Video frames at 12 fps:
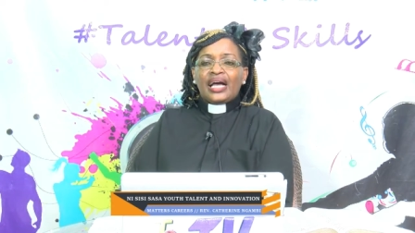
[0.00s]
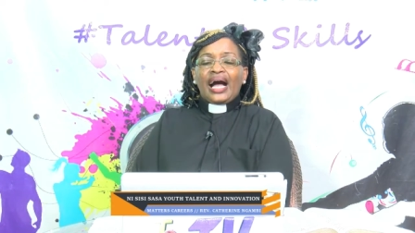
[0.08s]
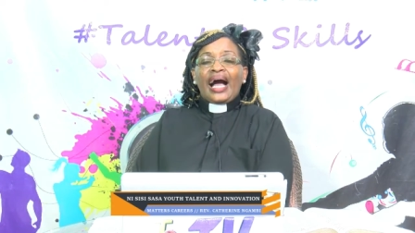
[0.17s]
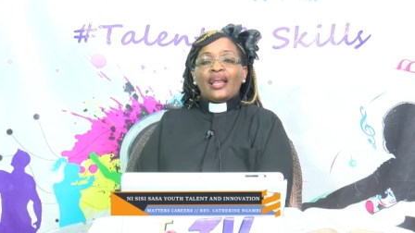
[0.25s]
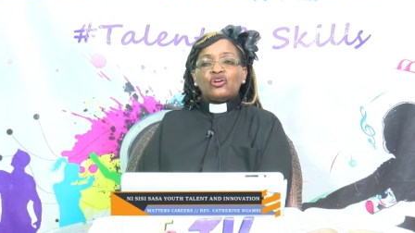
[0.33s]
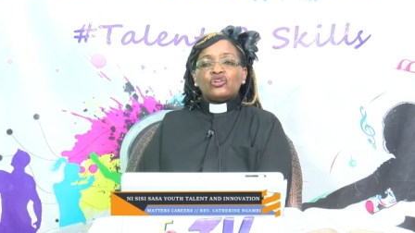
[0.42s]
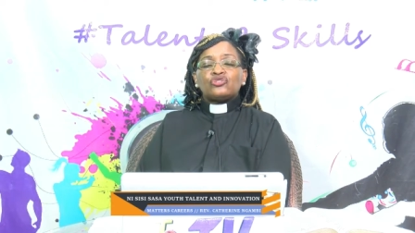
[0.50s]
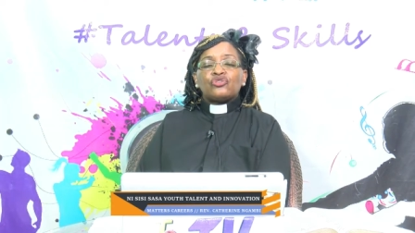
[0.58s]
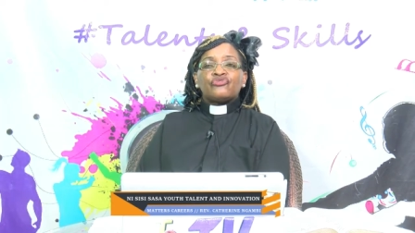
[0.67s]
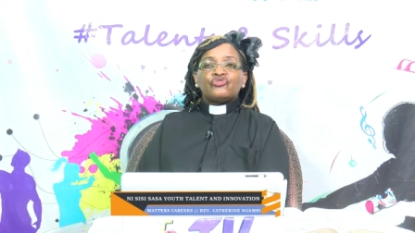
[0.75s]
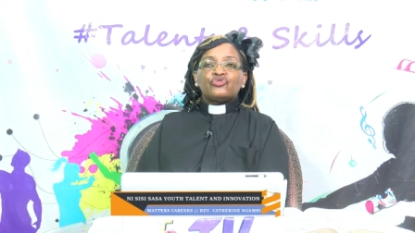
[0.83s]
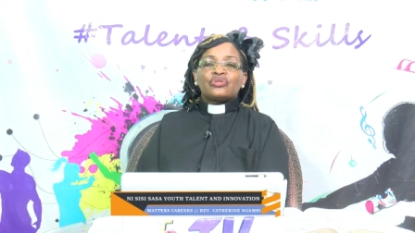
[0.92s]
A lot
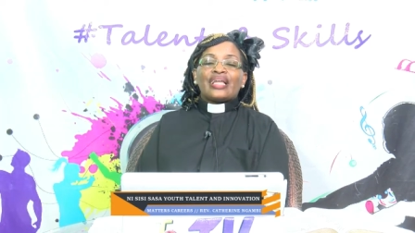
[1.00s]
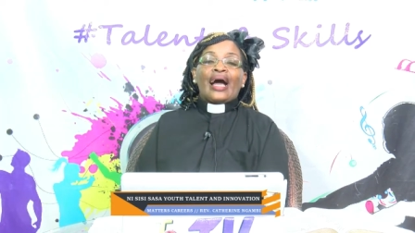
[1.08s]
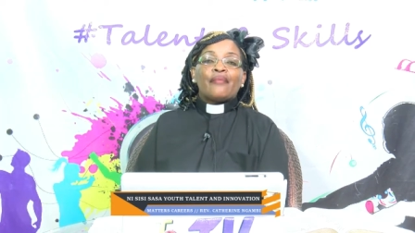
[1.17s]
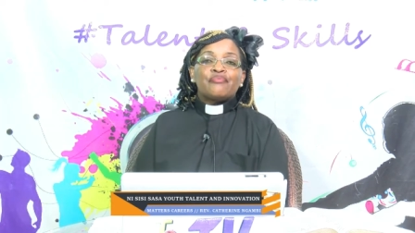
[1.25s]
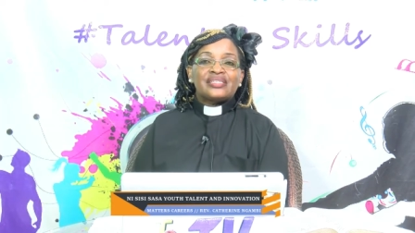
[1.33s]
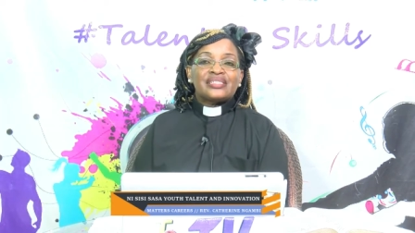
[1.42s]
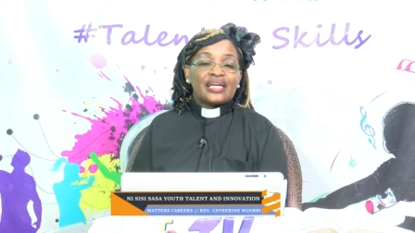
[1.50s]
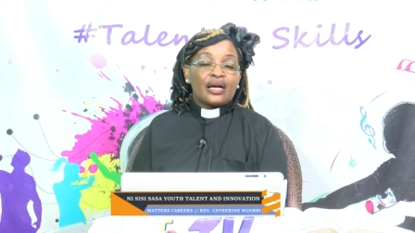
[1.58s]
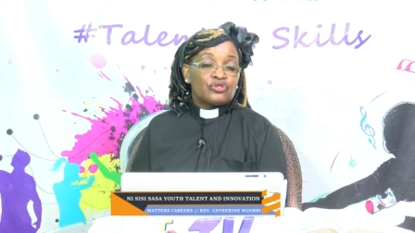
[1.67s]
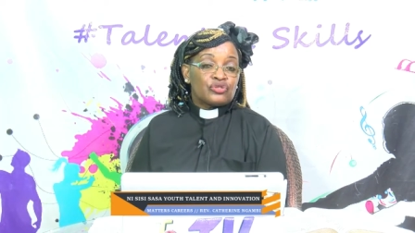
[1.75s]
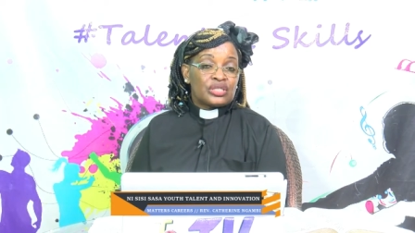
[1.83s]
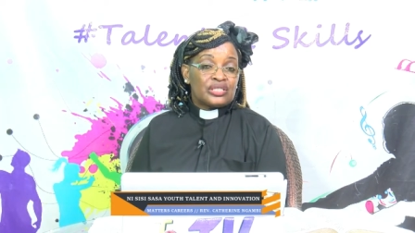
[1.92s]
of youth are missing
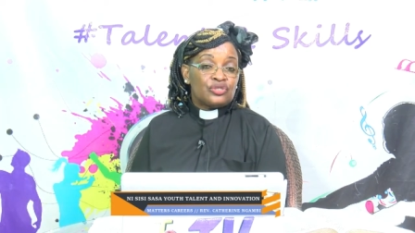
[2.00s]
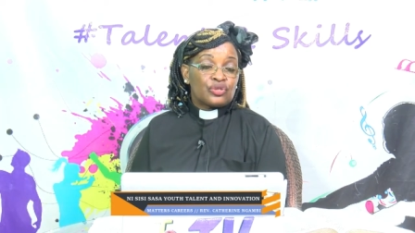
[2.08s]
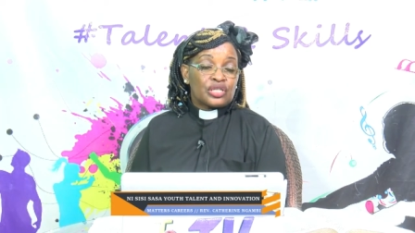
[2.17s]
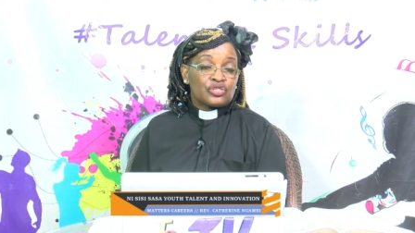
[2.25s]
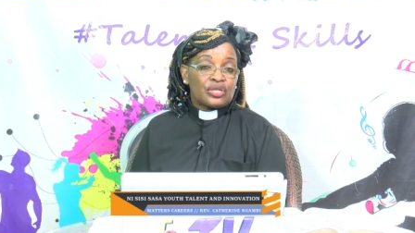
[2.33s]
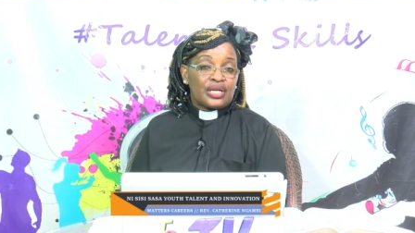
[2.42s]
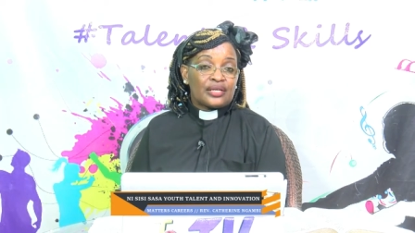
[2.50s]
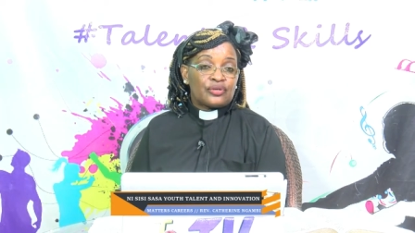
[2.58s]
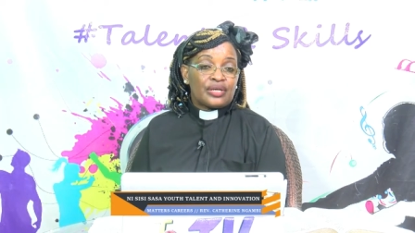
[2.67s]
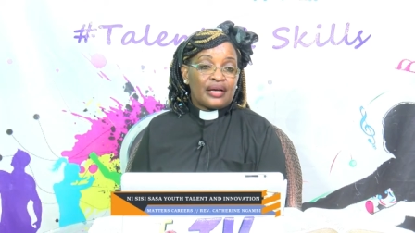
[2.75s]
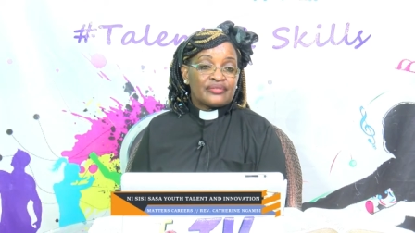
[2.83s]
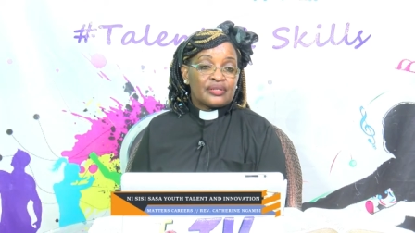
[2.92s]
out on education, like
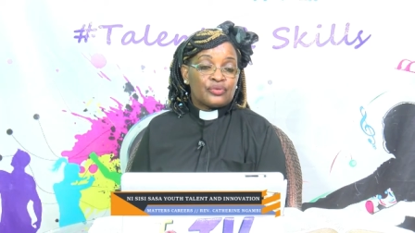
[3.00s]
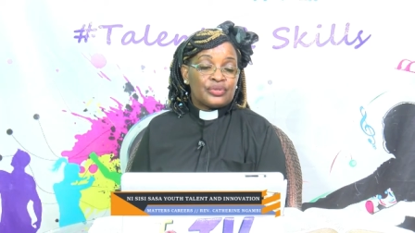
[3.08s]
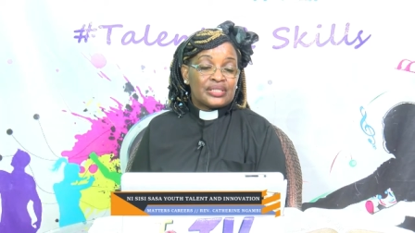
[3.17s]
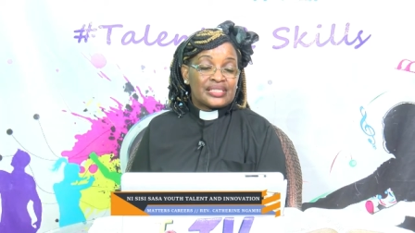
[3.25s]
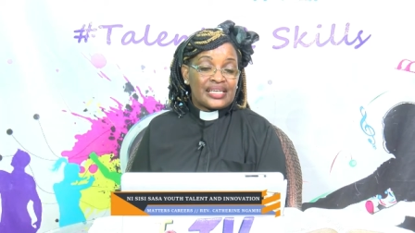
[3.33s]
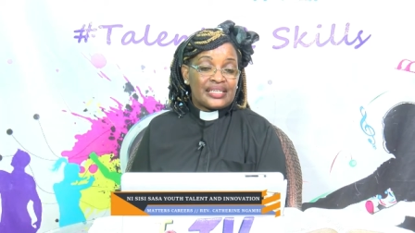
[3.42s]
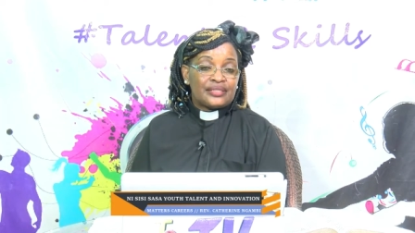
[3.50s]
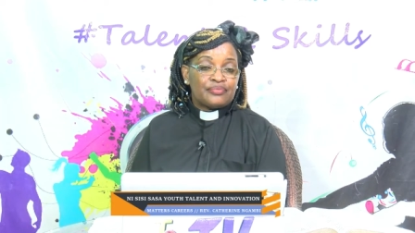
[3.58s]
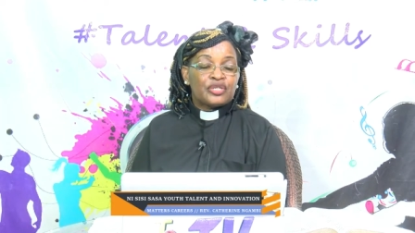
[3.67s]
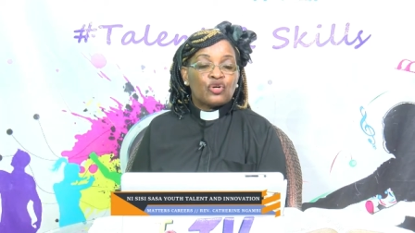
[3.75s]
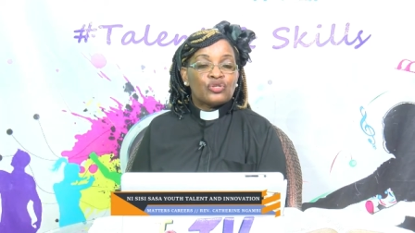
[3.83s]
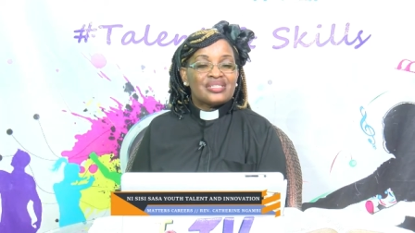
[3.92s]
we, have, we said,
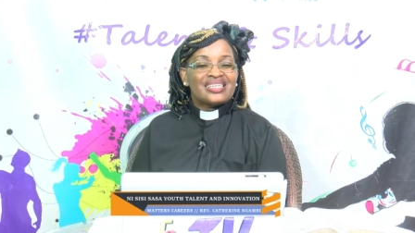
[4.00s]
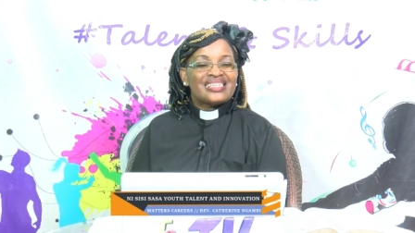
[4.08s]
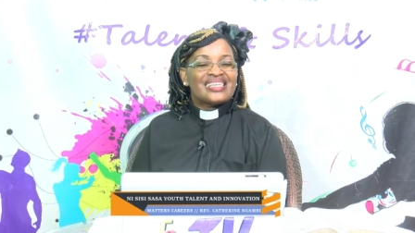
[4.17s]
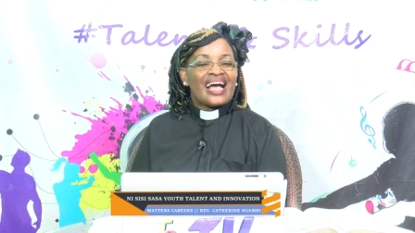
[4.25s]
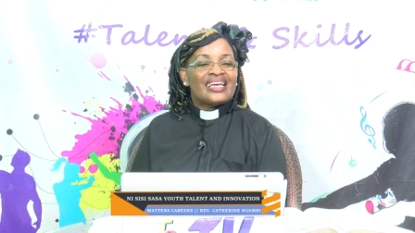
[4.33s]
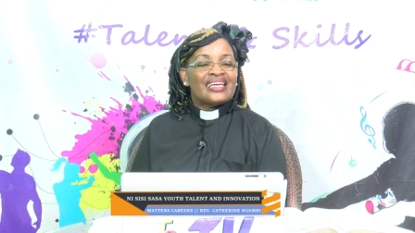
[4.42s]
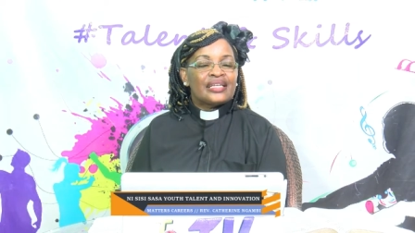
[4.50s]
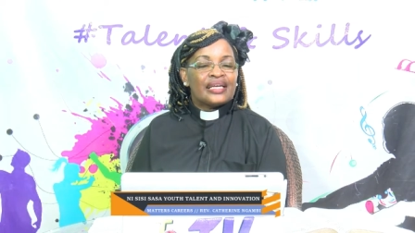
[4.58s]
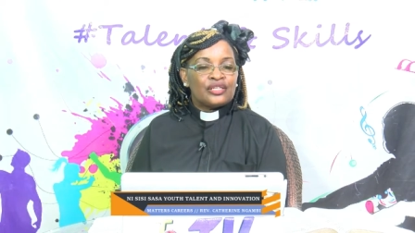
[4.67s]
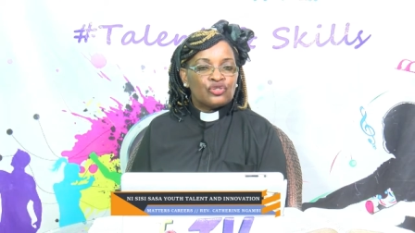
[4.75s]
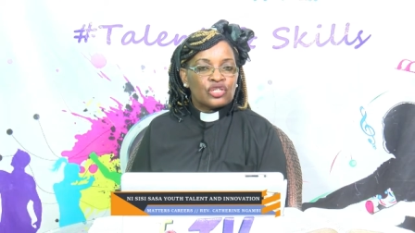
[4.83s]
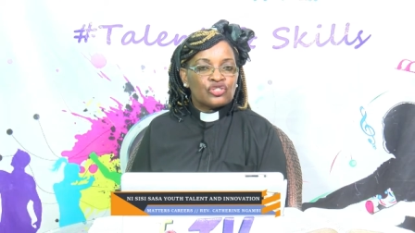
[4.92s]
because there is a,
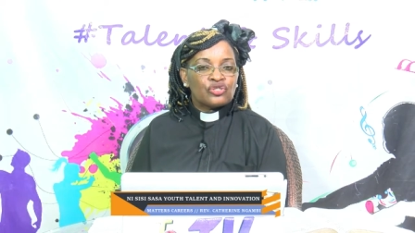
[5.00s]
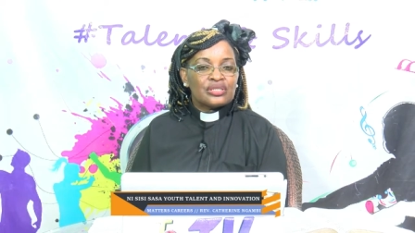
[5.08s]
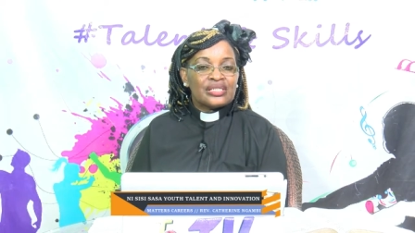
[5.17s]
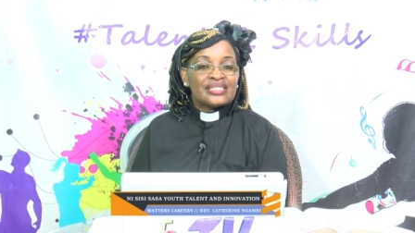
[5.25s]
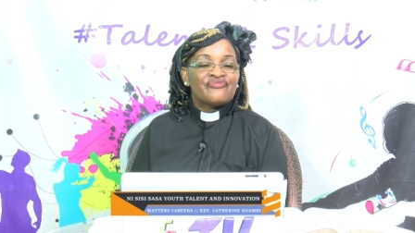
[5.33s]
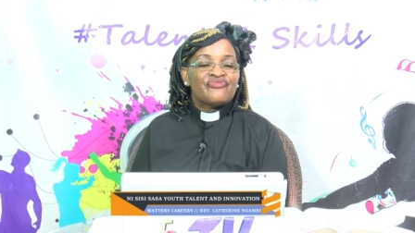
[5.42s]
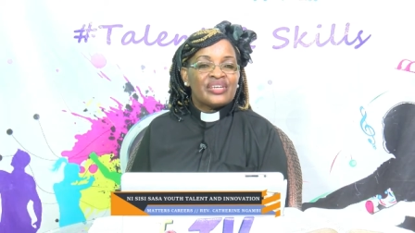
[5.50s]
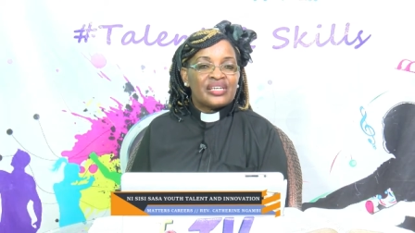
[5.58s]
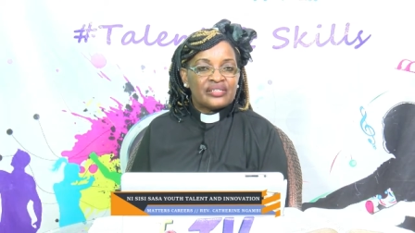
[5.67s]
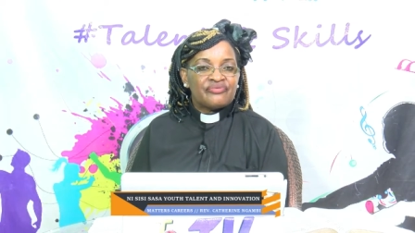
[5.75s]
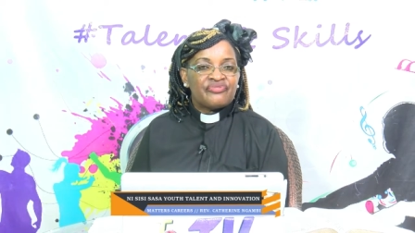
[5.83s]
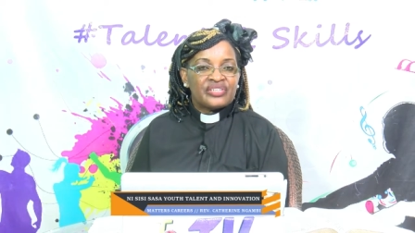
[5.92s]
education is
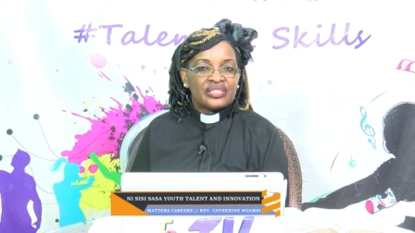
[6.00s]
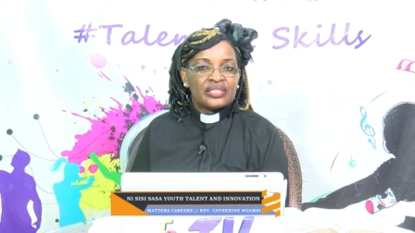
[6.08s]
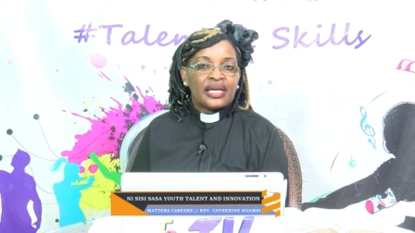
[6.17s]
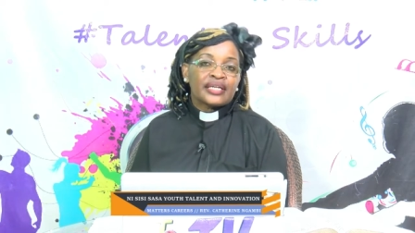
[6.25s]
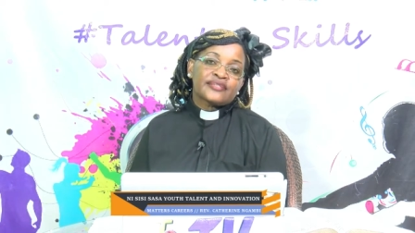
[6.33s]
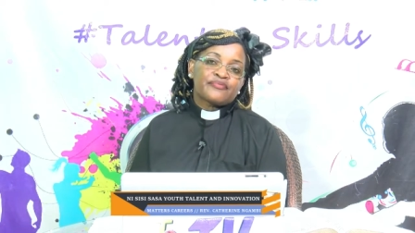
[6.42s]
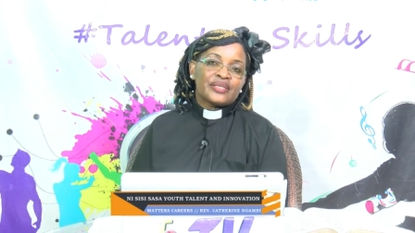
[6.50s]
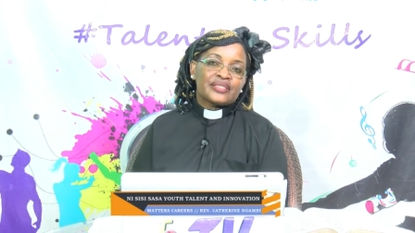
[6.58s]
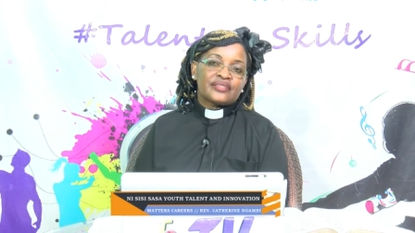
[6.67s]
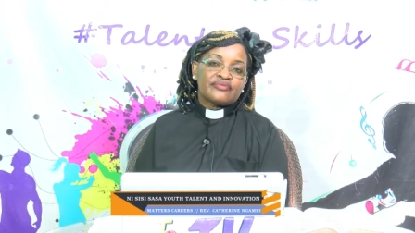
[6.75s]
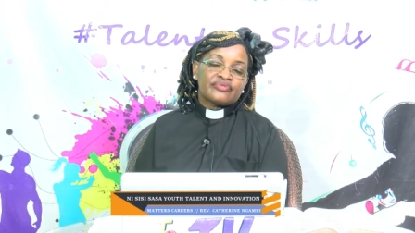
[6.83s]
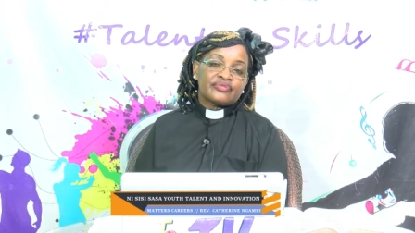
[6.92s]
very, very
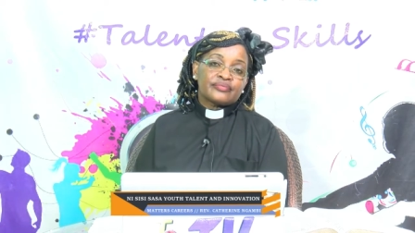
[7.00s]
expensive.